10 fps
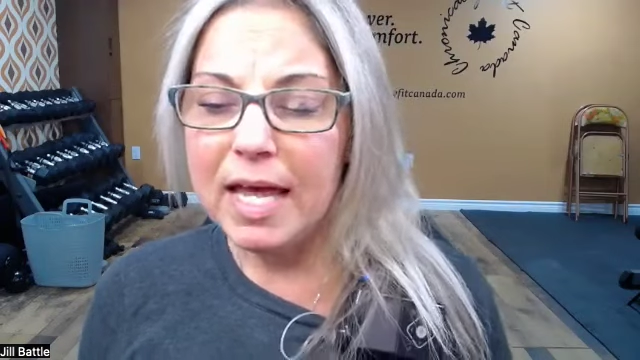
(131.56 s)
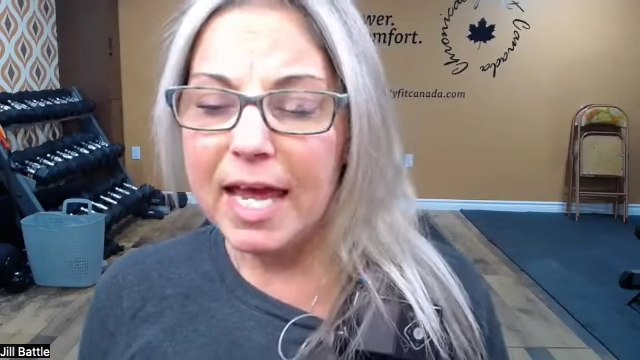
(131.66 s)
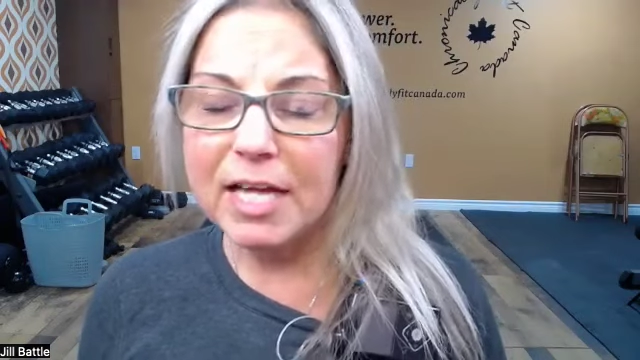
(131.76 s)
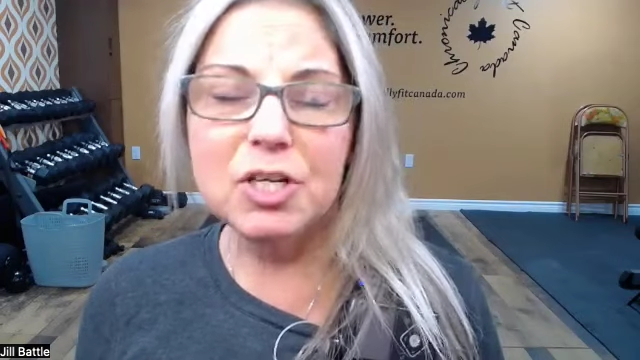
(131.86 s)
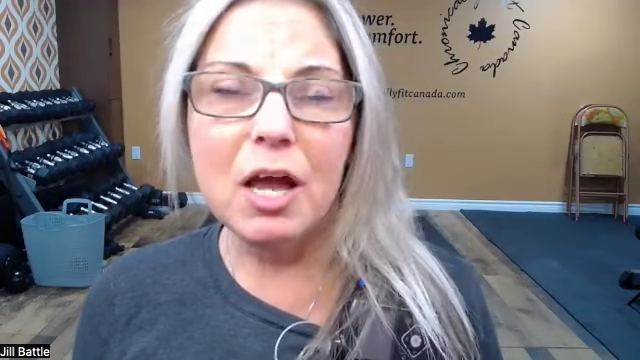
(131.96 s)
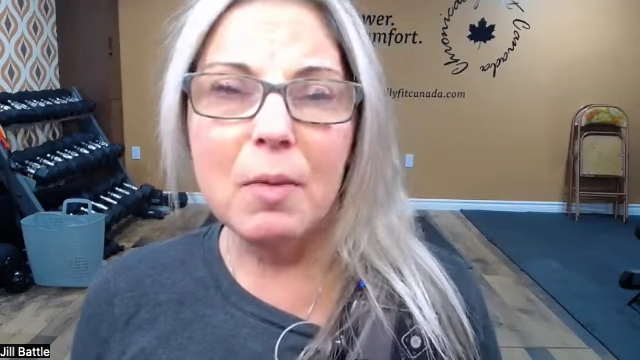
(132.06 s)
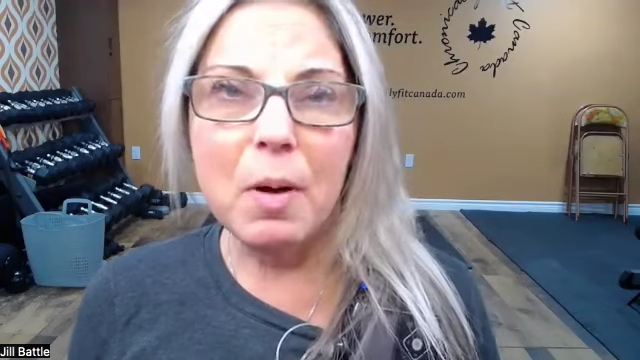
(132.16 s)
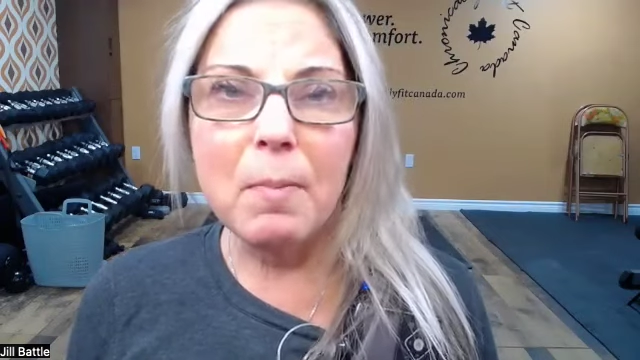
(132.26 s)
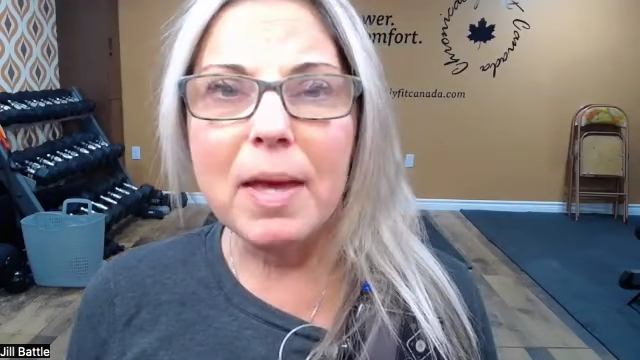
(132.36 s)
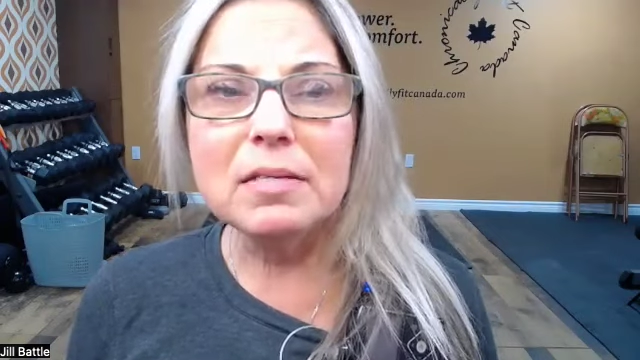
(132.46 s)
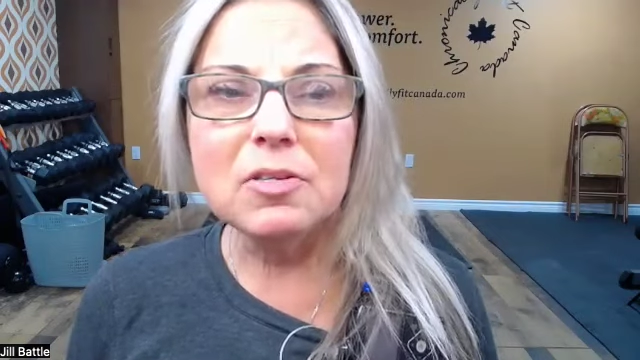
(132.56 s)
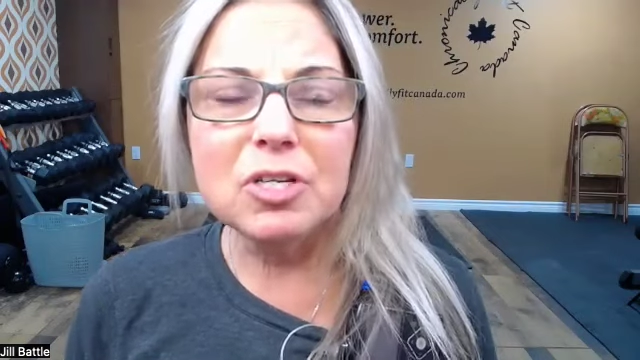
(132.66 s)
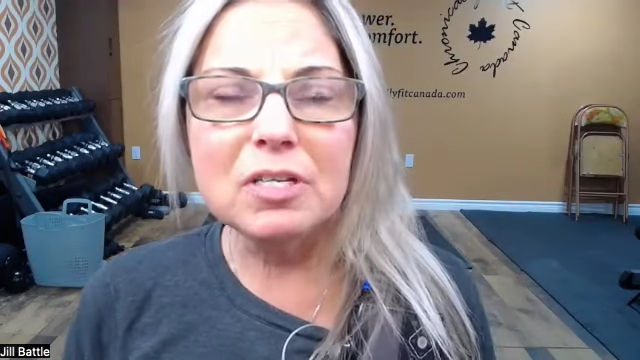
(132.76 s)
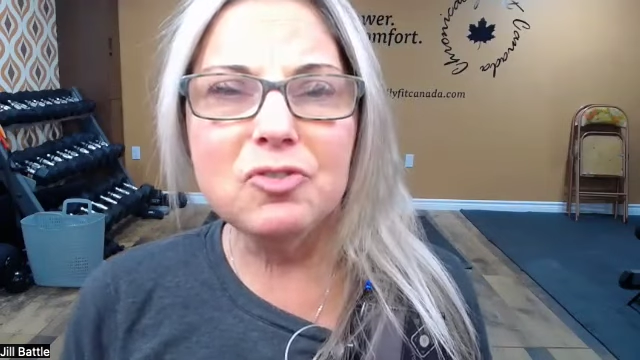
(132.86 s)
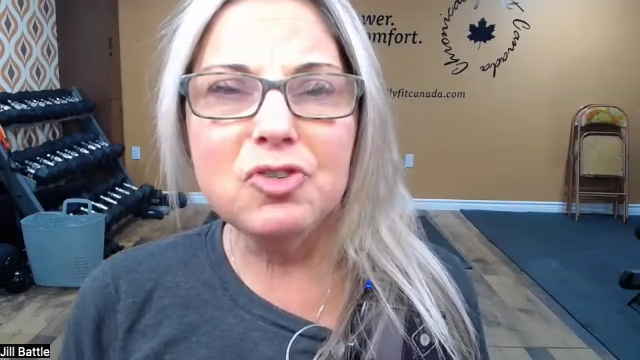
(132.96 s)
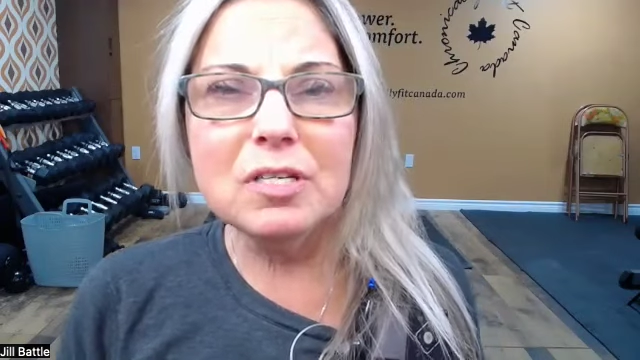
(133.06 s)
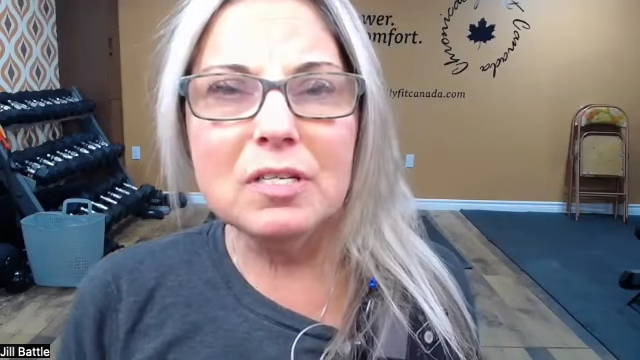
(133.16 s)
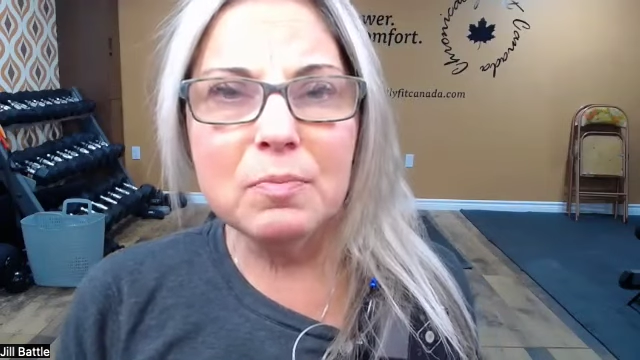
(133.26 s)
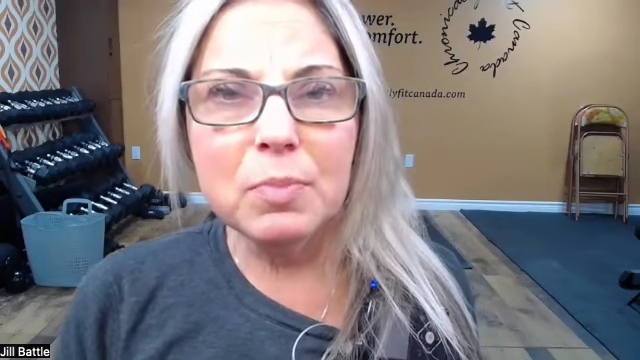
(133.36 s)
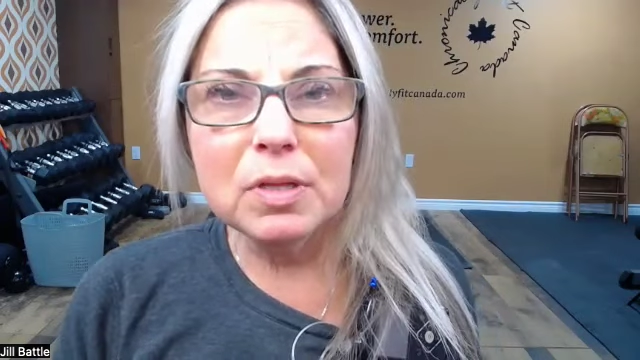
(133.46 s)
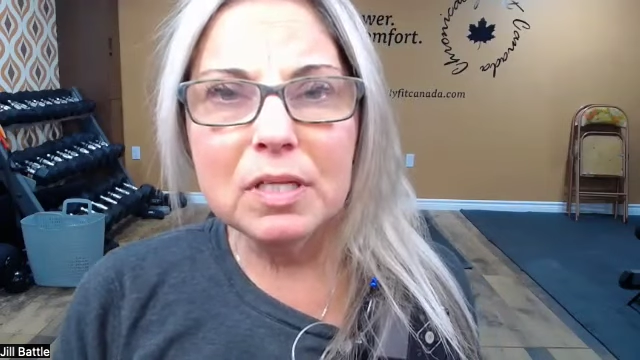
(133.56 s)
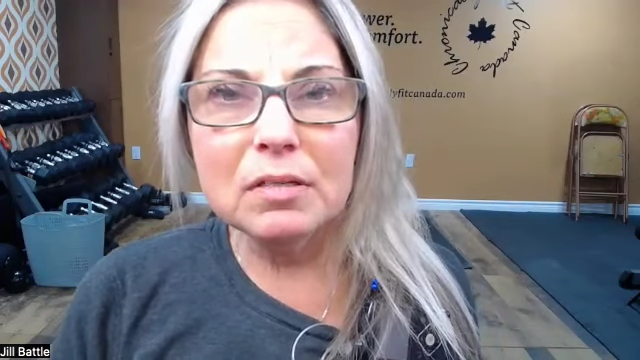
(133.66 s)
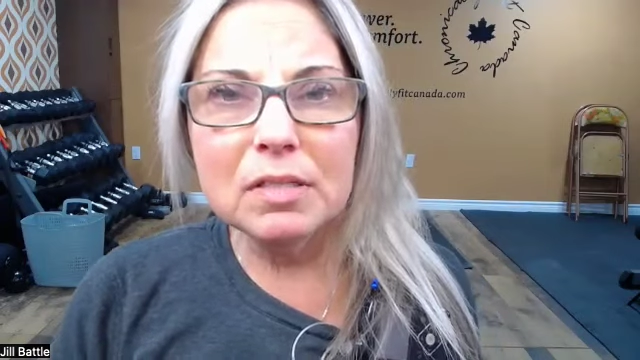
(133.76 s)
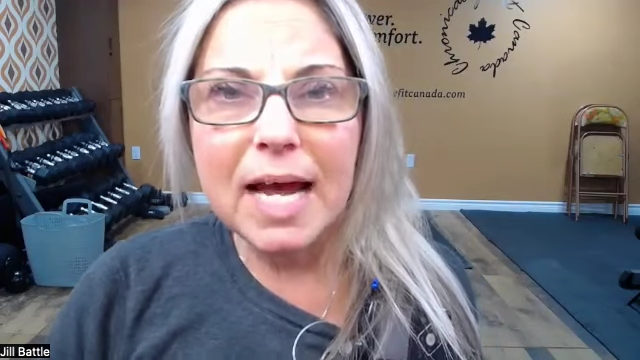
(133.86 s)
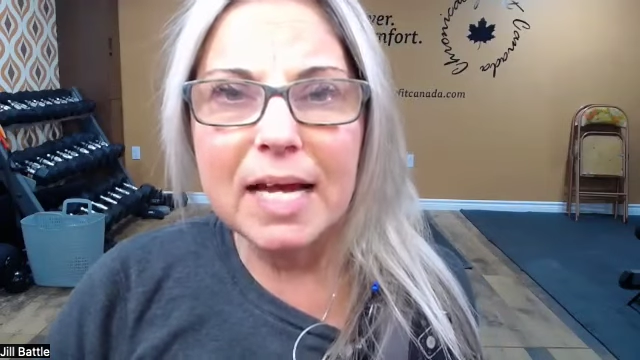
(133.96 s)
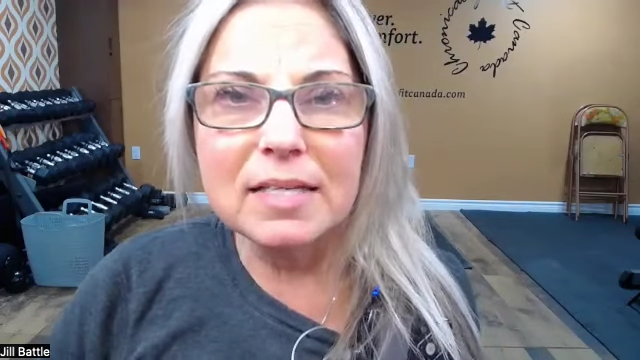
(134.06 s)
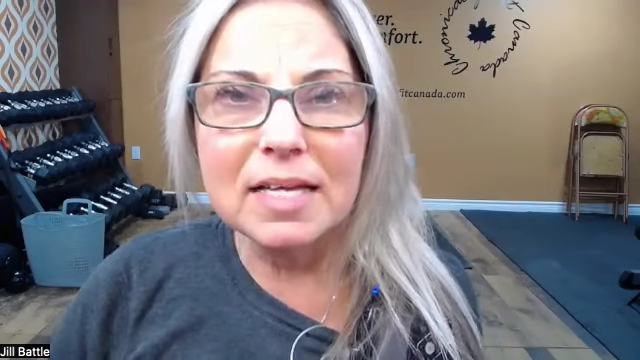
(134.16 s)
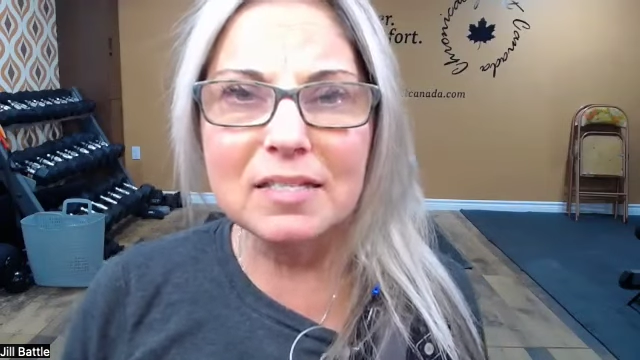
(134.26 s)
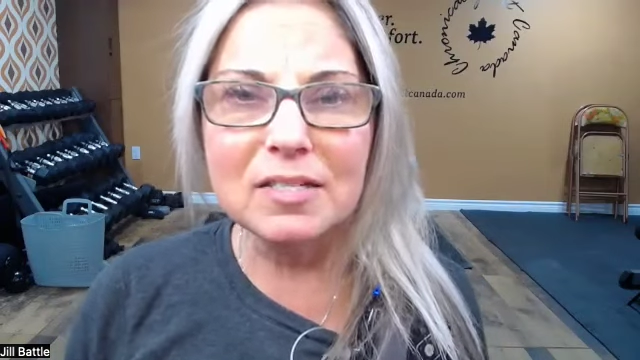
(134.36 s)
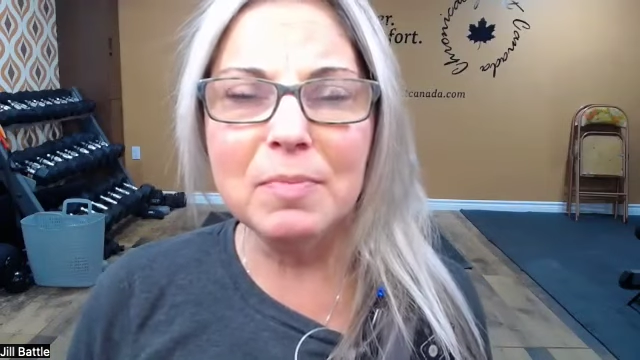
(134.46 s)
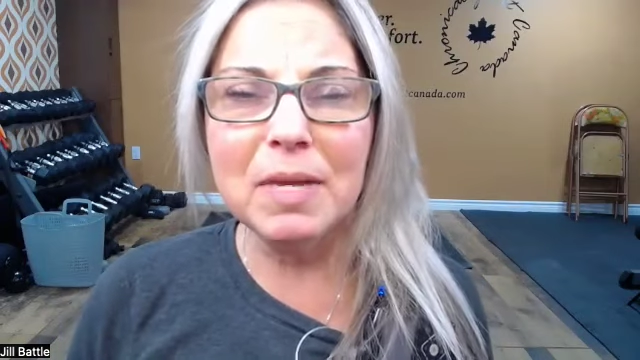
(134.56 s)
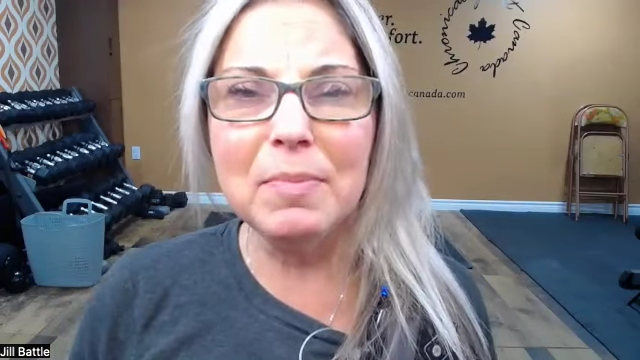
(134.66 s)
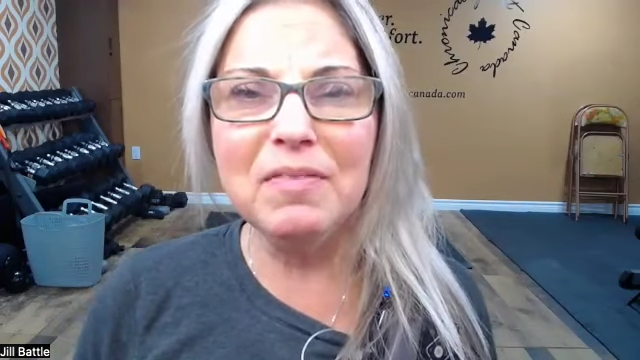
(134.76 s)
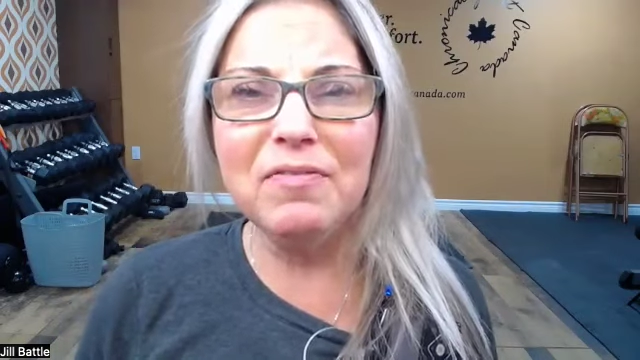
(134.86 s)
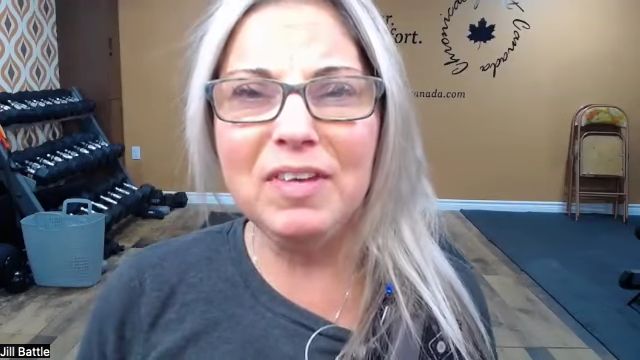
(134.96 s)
catching up on messages, just simple little tasks that still made me